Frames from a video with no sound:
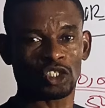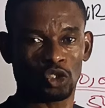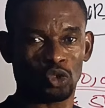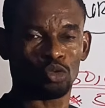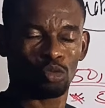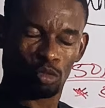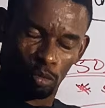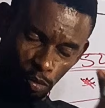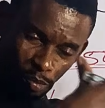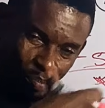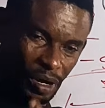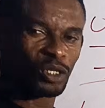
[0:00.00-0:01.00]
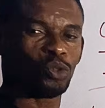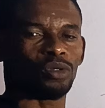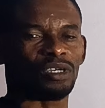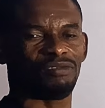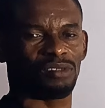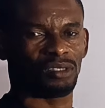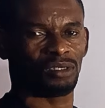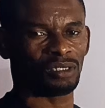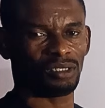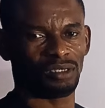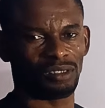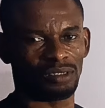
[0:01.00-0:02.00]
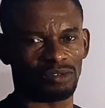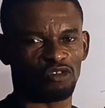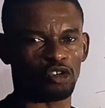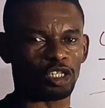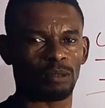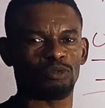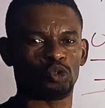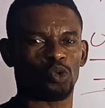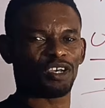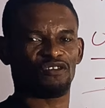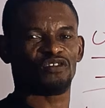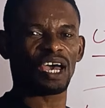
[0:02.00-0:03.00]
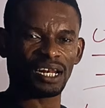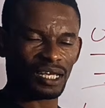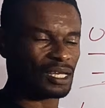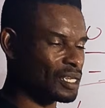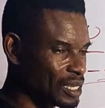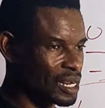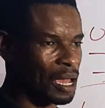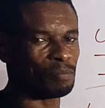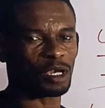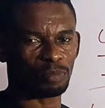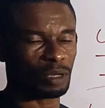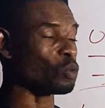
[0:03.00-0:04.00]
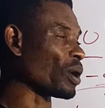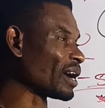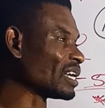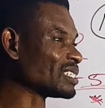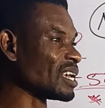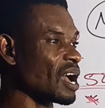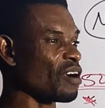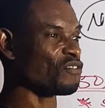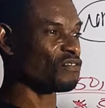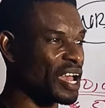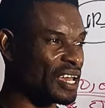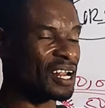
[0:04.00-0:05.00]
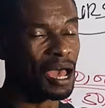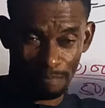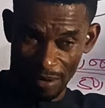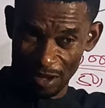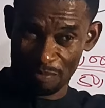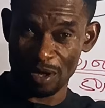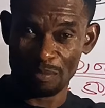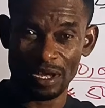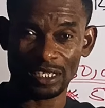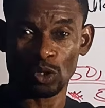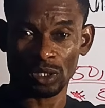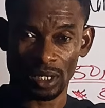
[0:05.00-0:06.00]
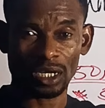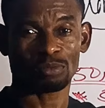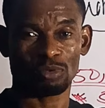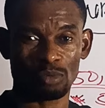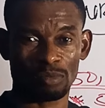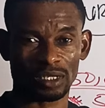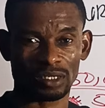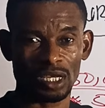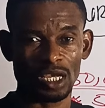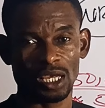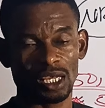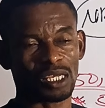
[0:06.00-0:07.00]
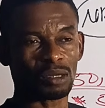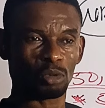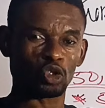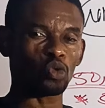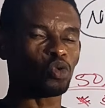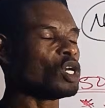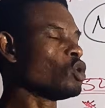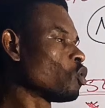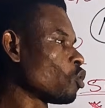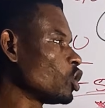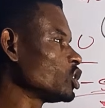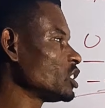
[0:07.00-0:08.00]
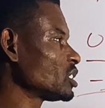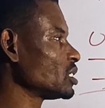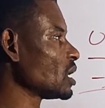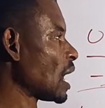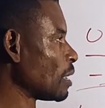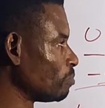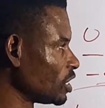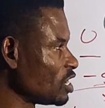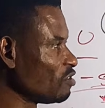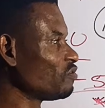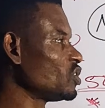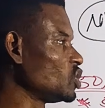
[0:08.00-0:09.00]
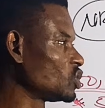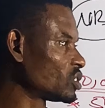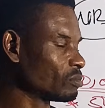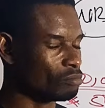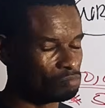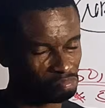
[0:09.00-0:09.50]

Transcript: due back to Rev 360 for them to refile again and make payment. Whereas they have filed and make payments on tax promise. It keeps so all these things I believe is